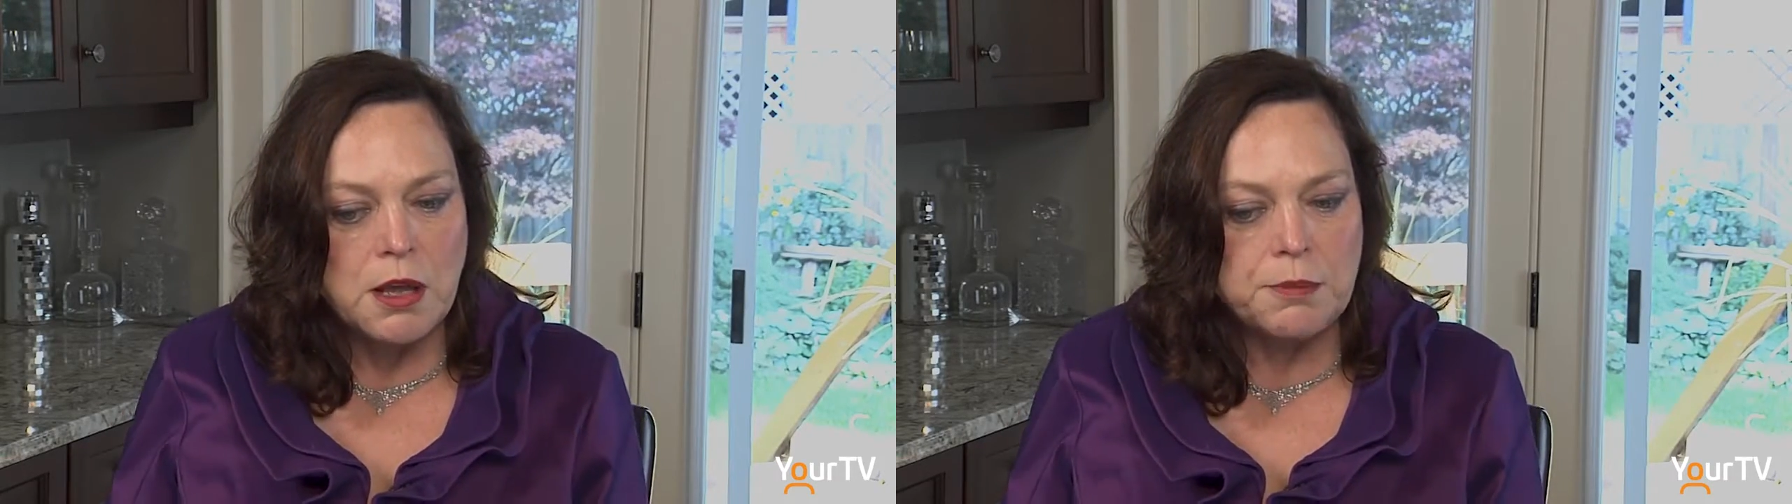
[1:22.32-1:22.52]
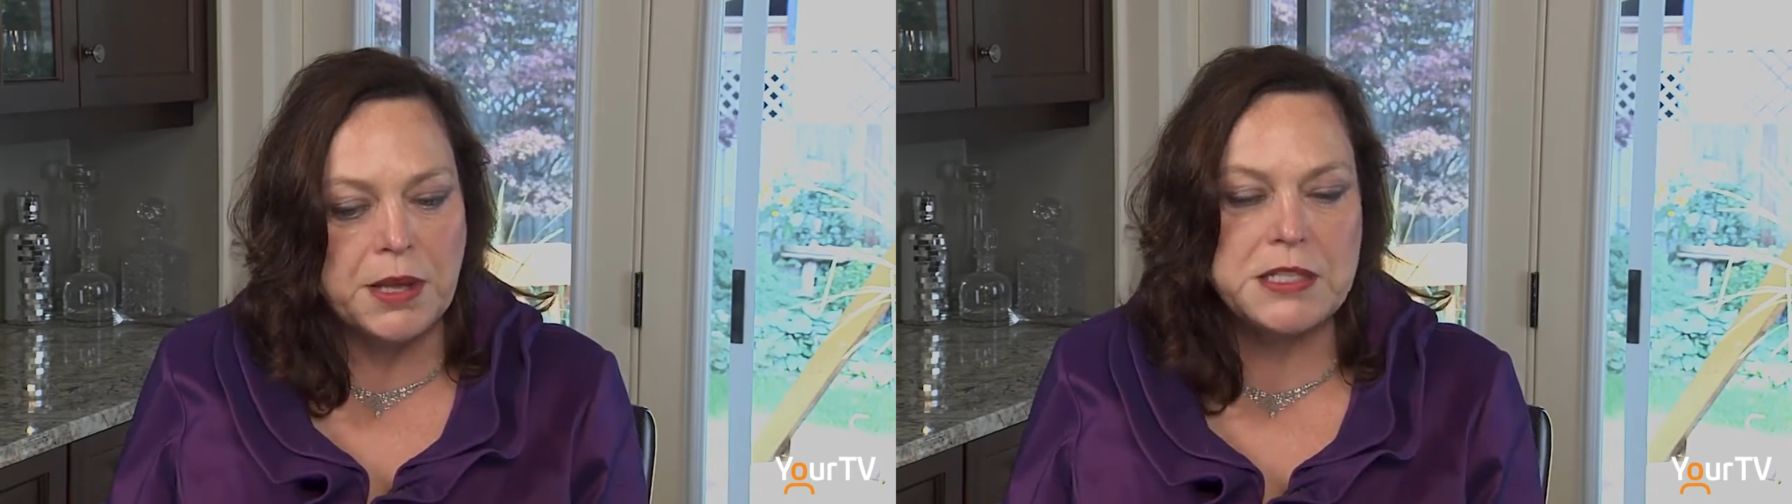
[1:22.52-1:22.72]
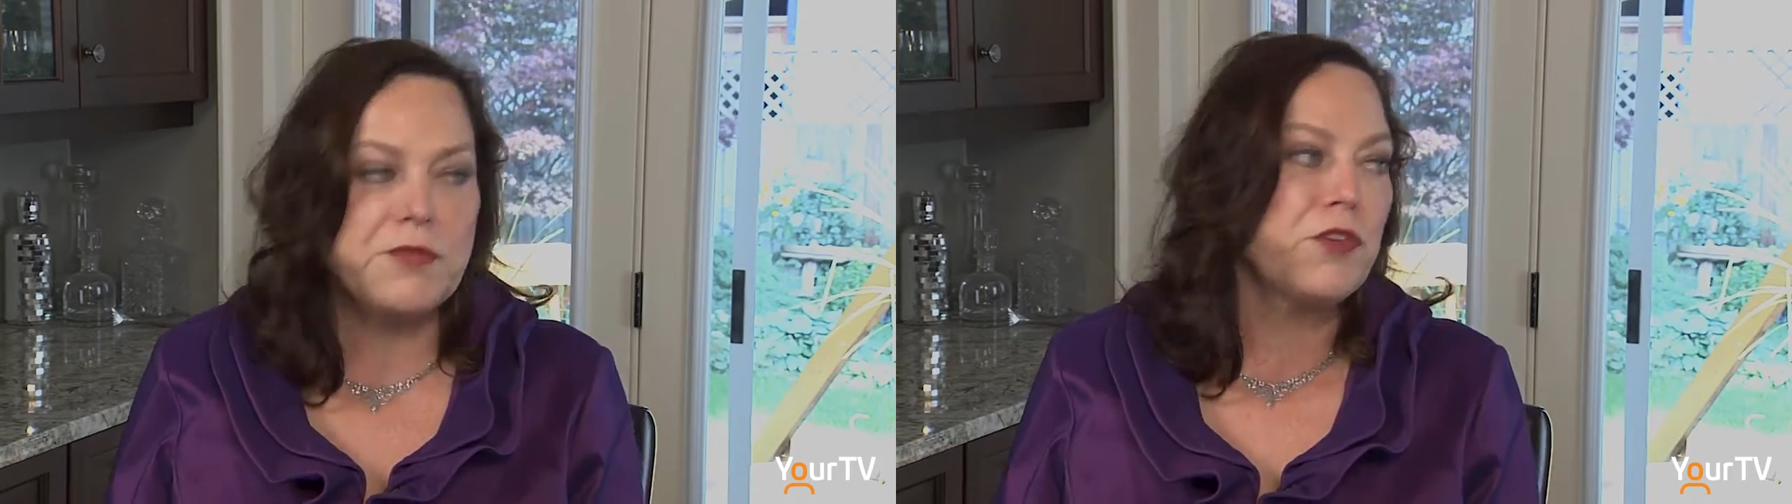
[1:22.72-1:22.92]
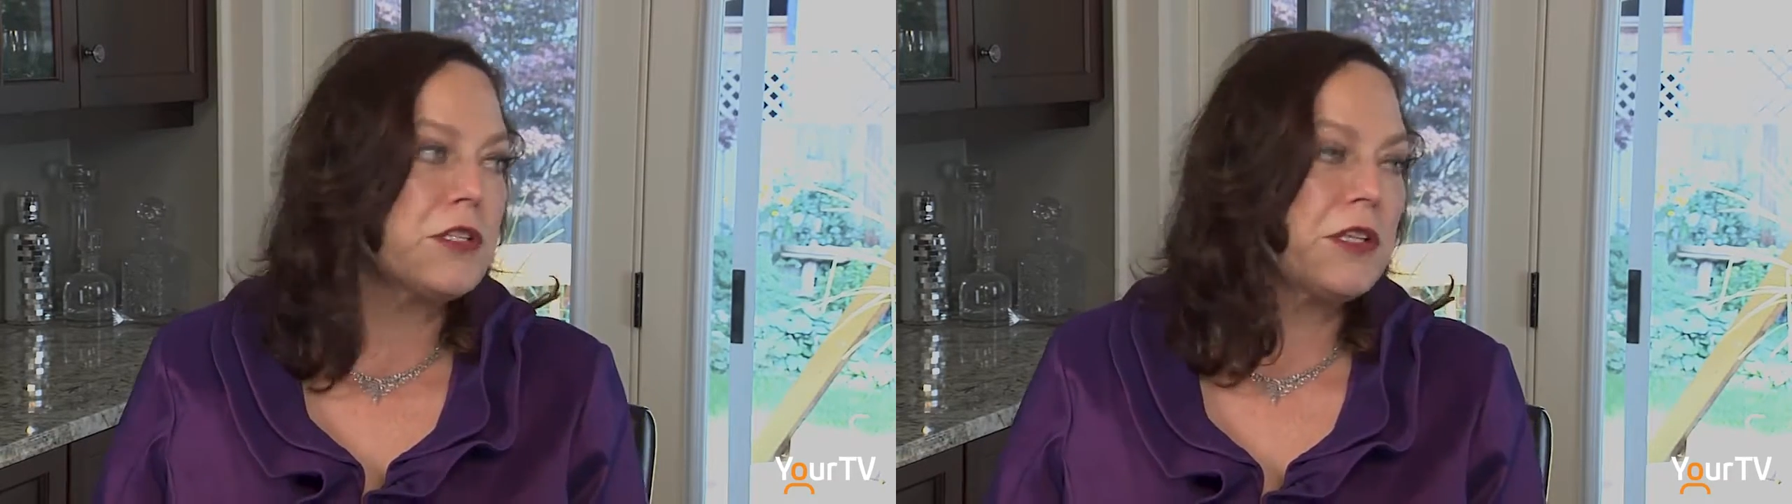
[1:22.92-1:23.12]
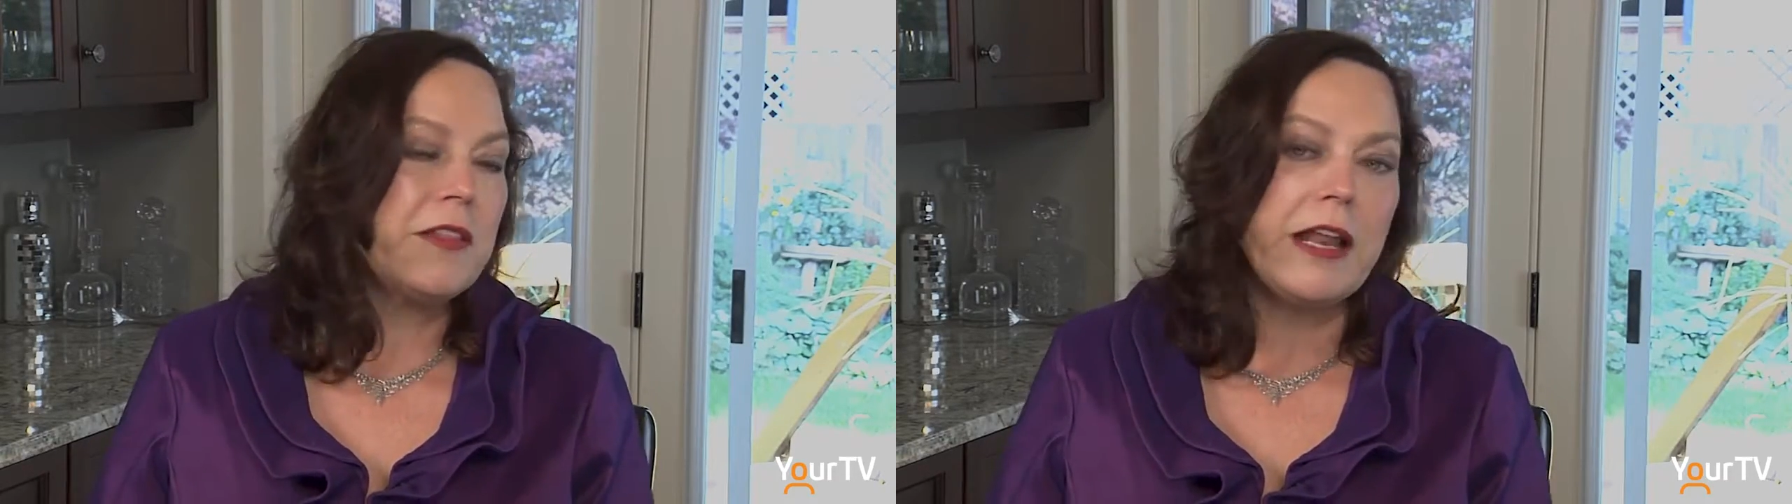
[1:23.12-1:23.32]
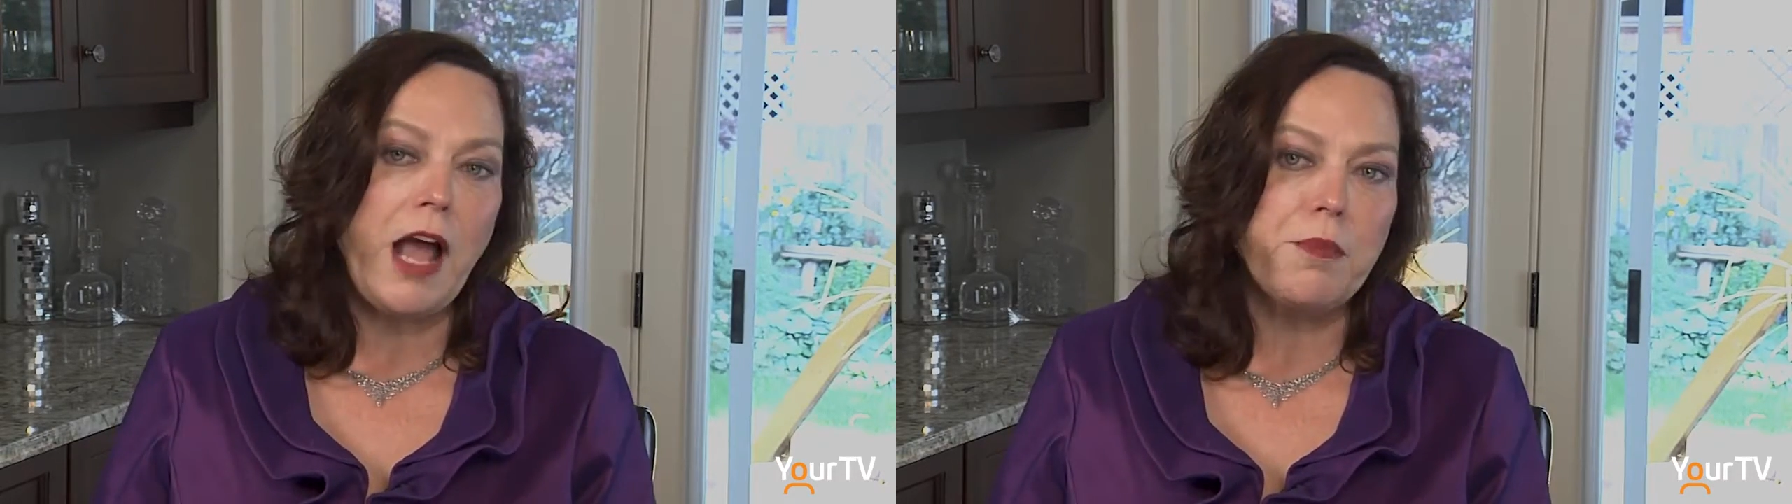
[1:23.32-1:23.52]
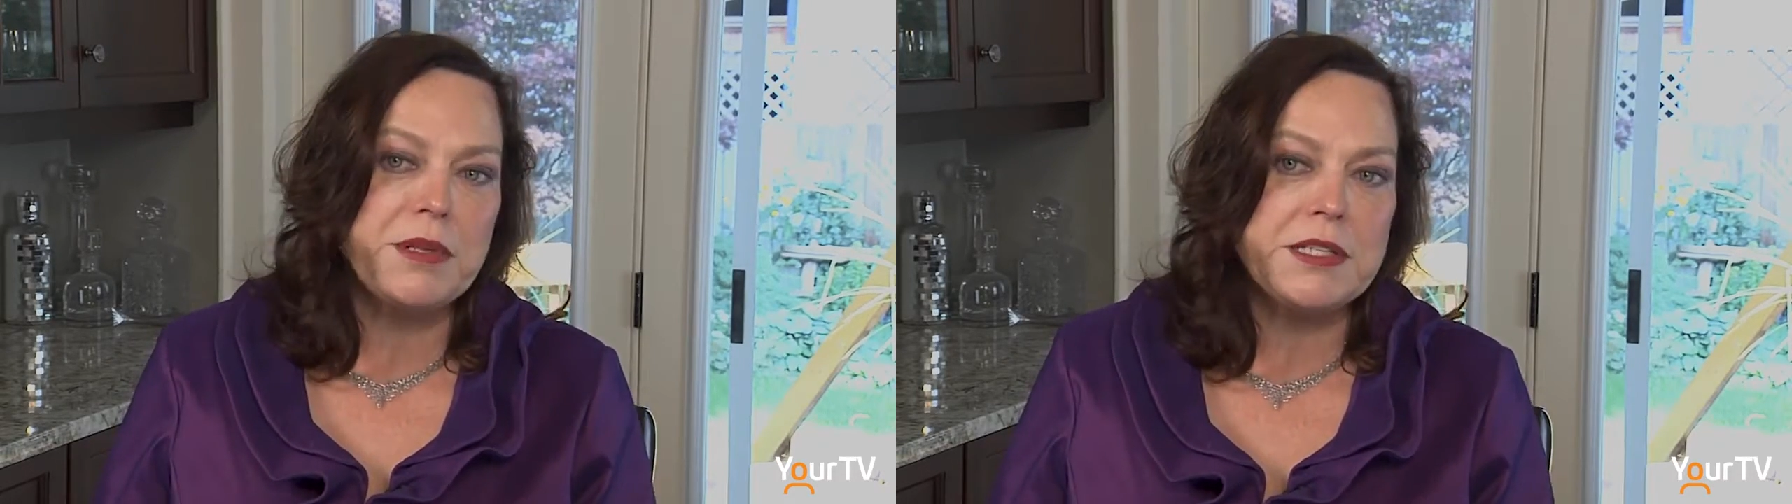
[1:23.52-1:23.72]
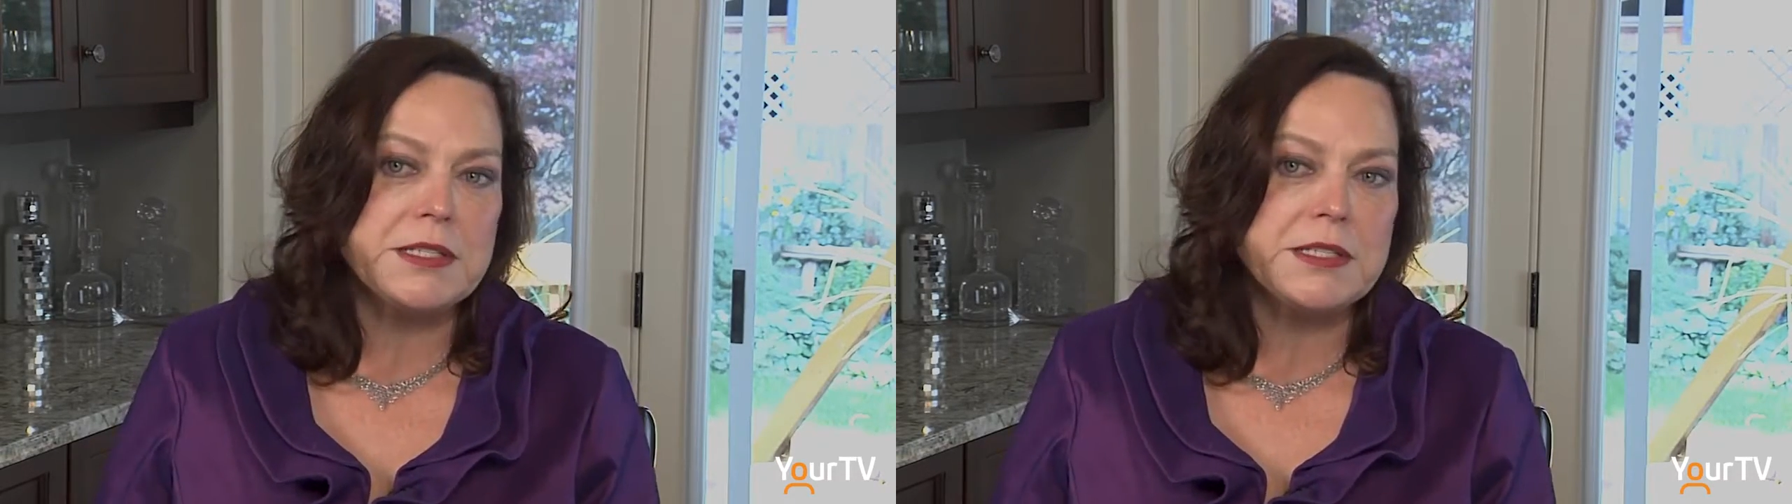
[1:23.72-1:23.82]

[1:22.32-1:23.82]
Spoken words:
Because the first thing that happens is